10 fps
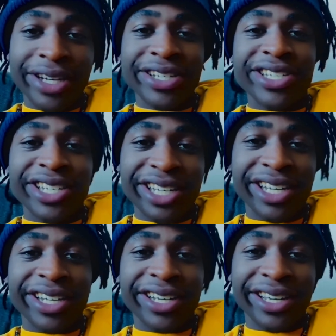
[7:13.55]
to see
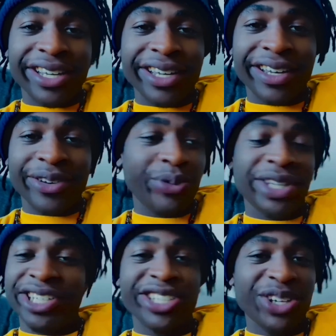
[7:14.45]
what
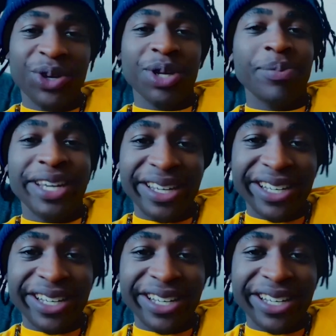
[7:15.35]
this is gonna be?